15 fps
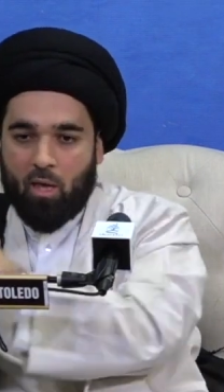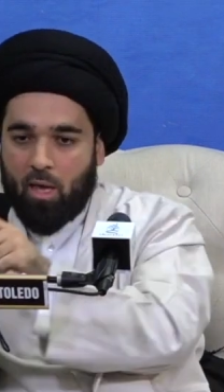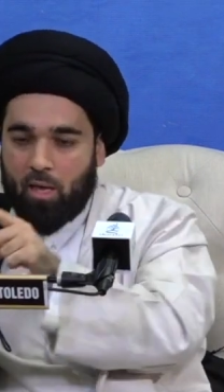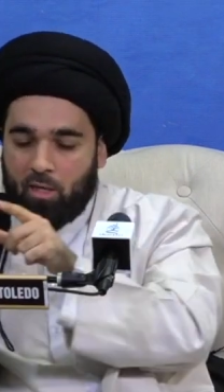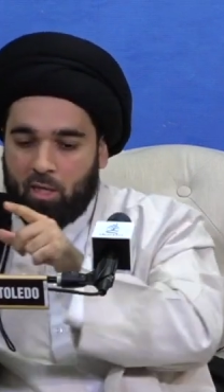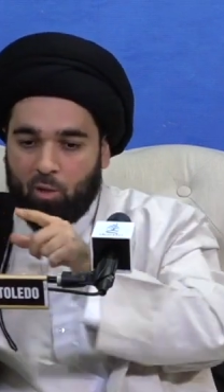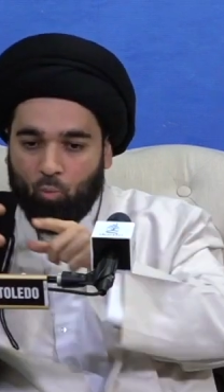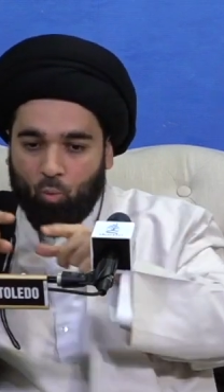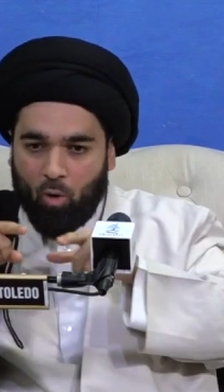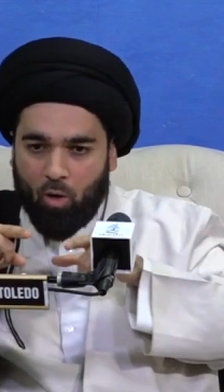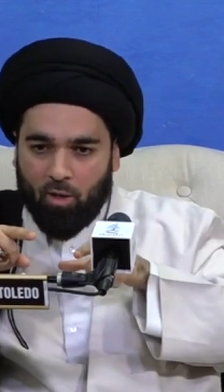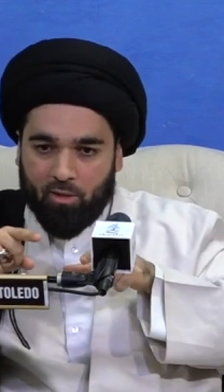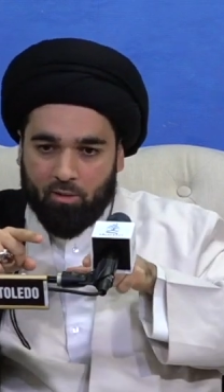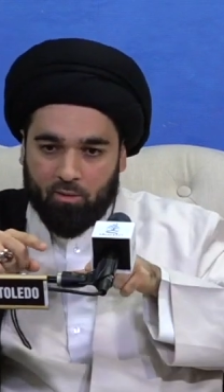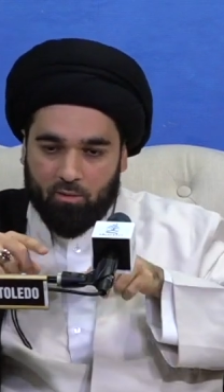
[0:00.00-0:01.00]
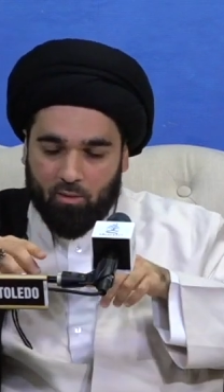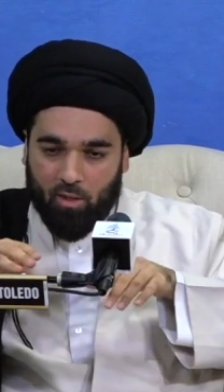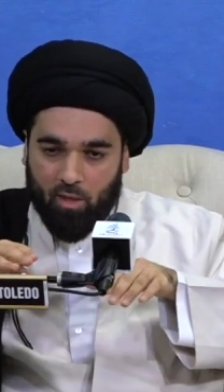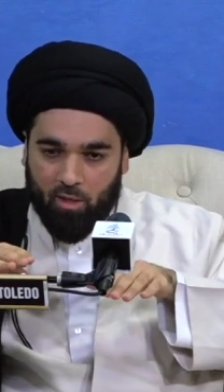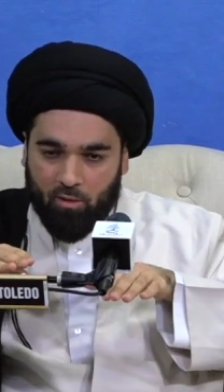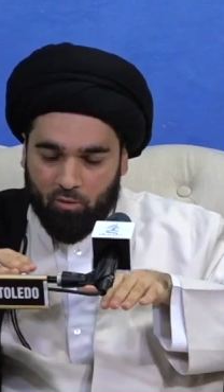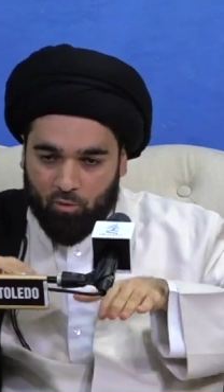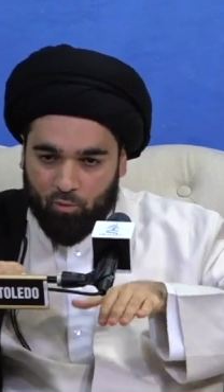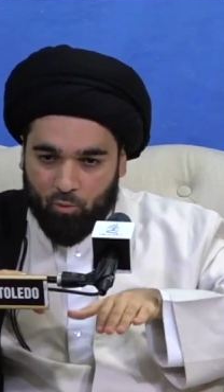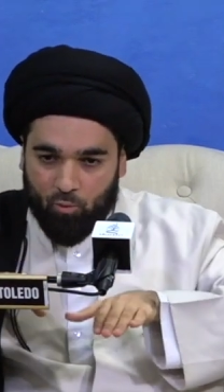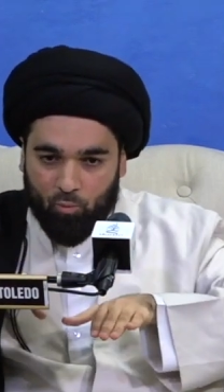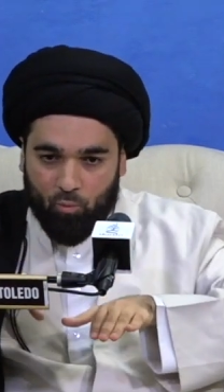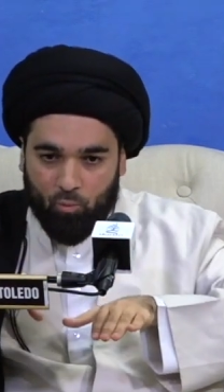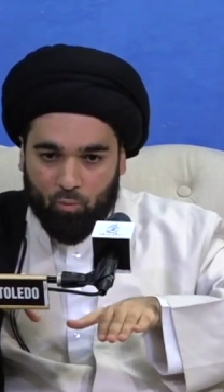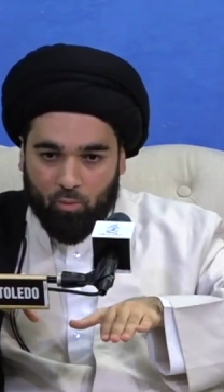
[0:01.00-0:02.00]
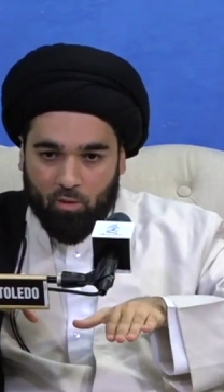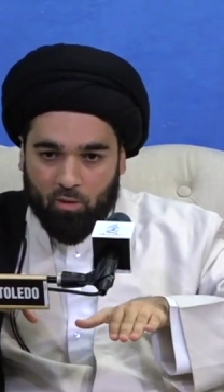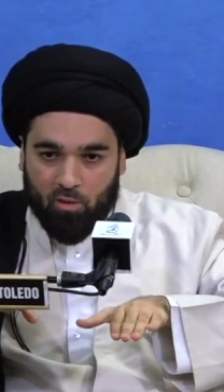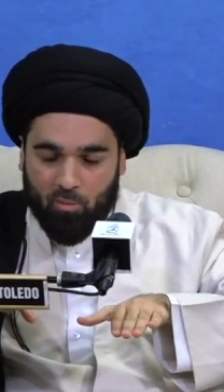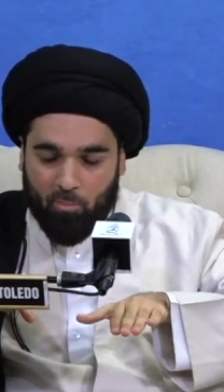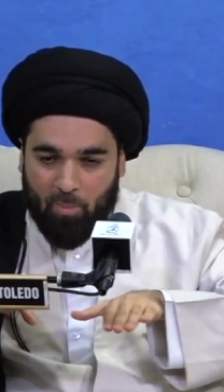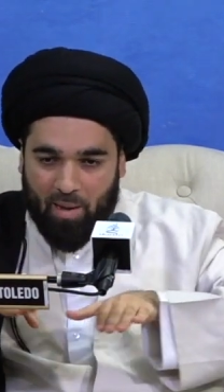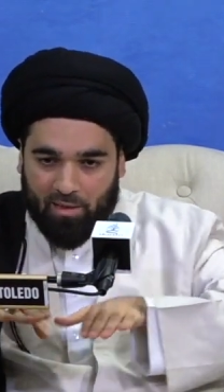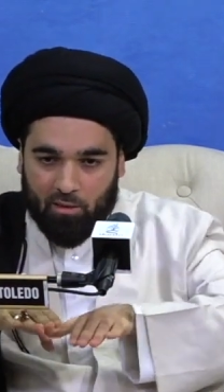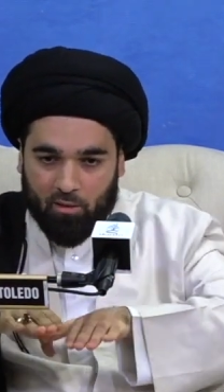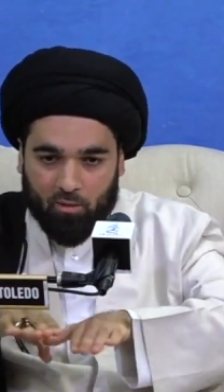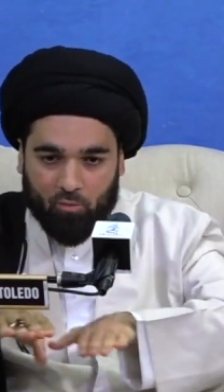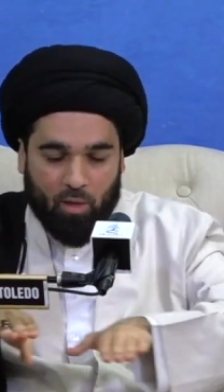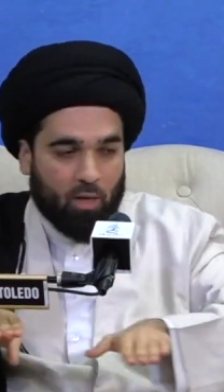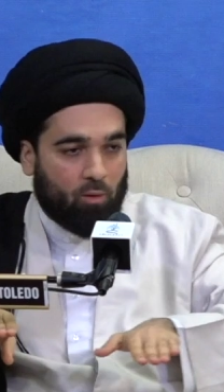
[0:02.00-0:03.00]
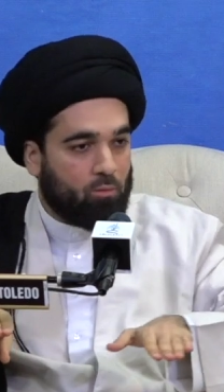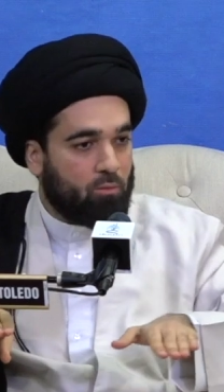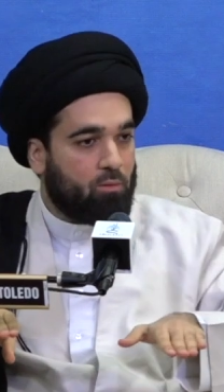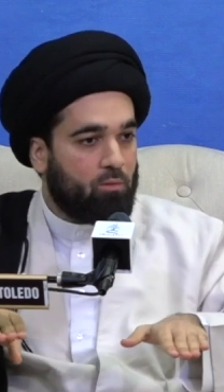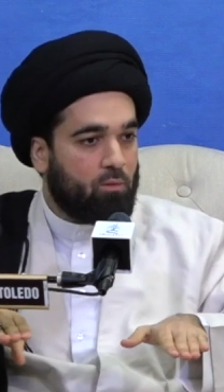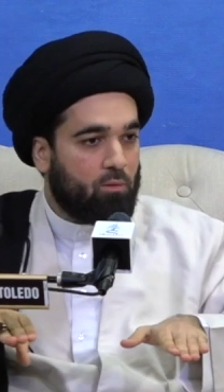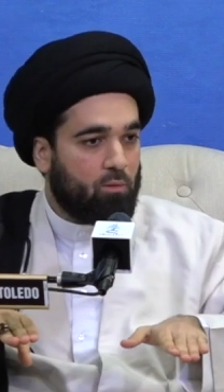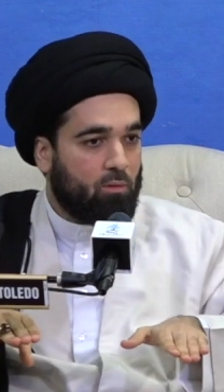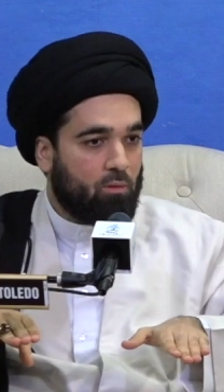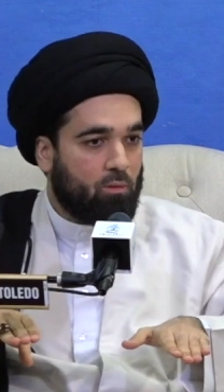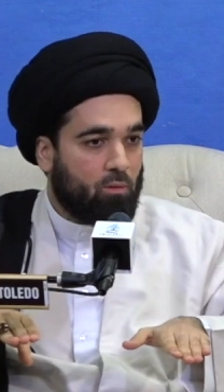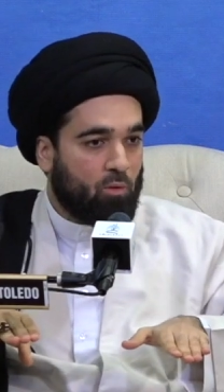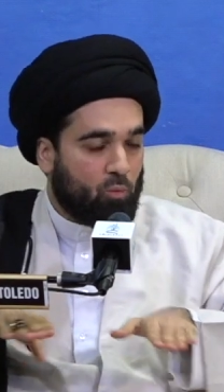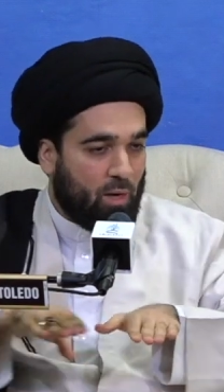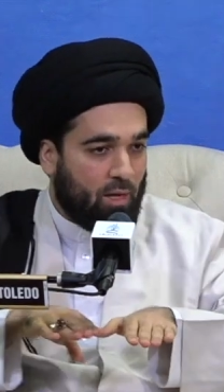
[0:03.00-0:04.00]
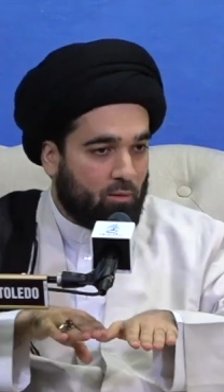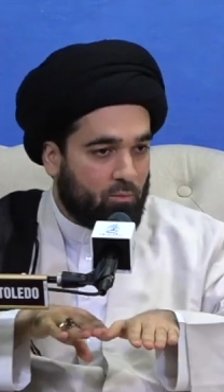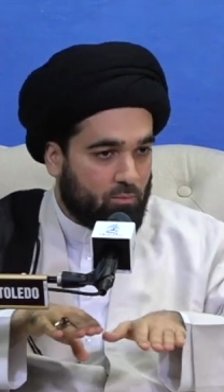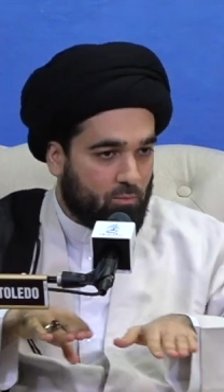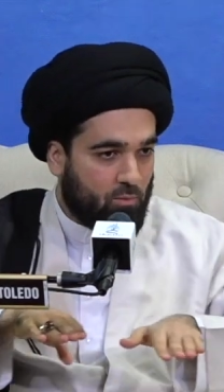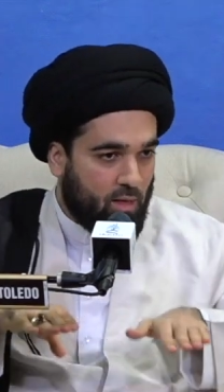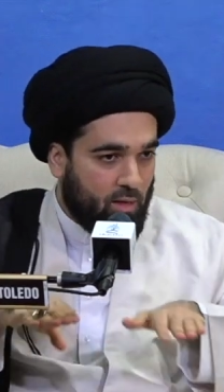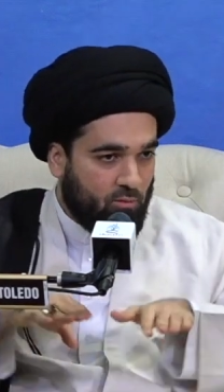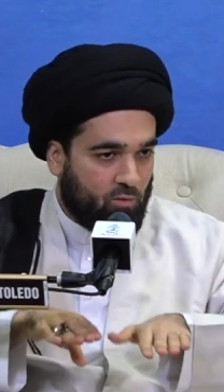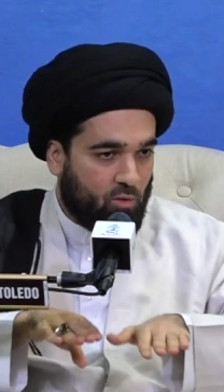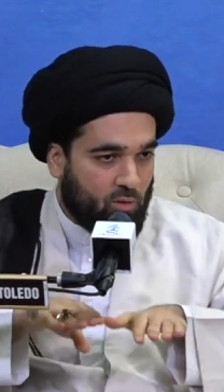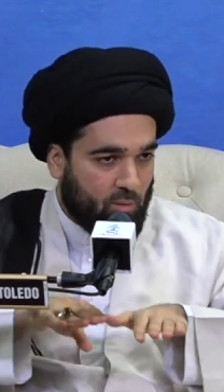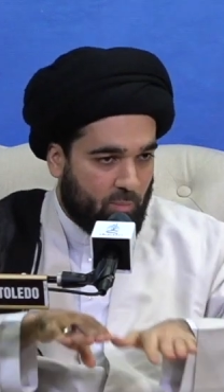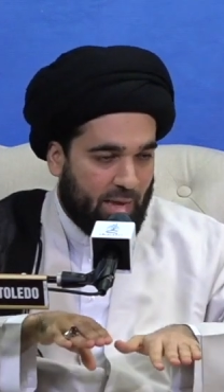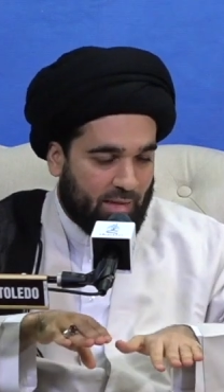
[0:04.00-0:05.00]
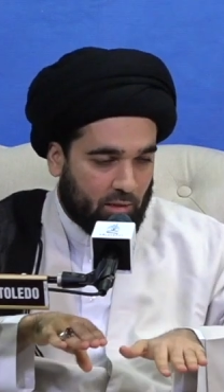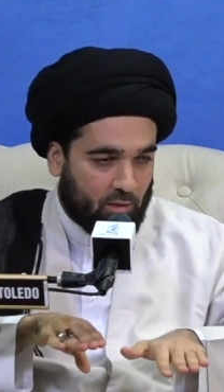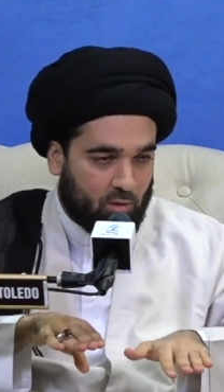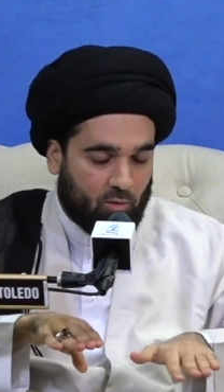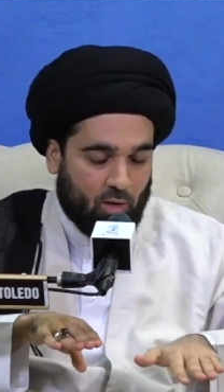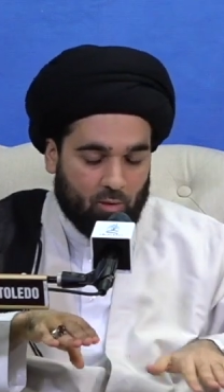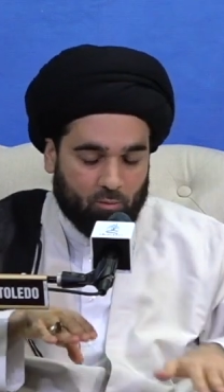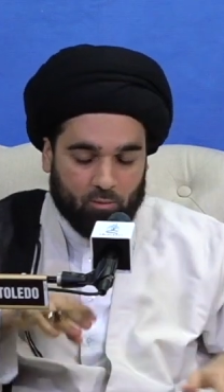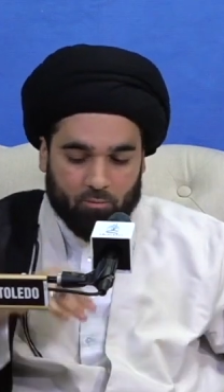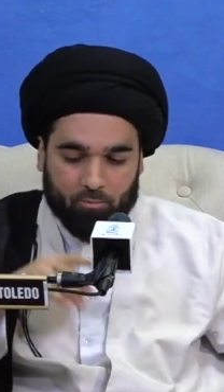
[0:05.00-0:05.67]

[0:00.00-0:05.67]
and he walks into the battleground, ground, into the battleground.